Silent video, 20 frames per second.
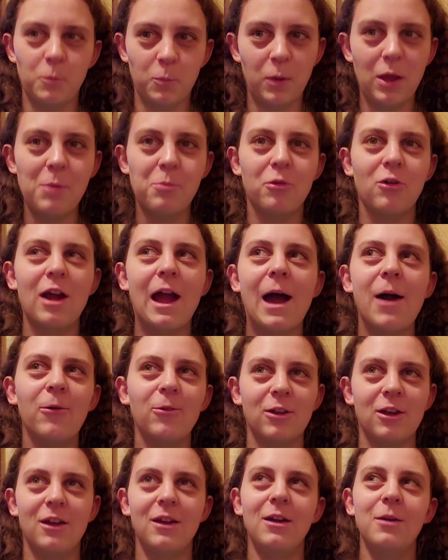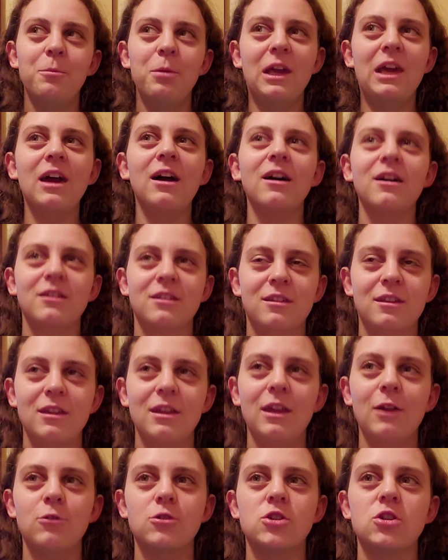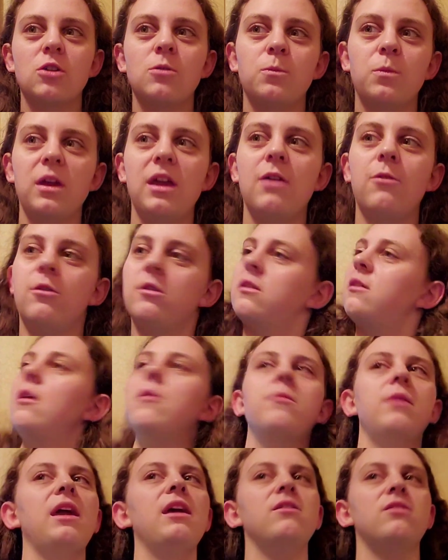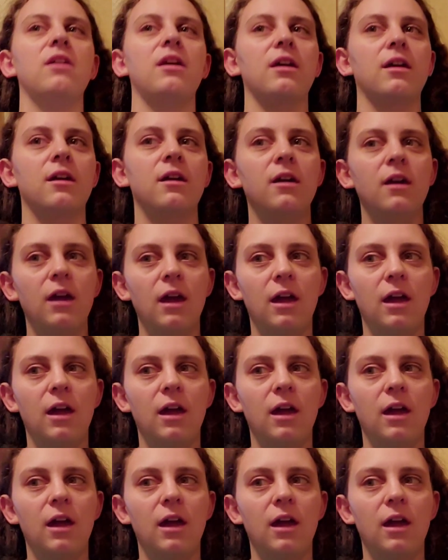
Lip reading: be proud, because you should be. It was amazing.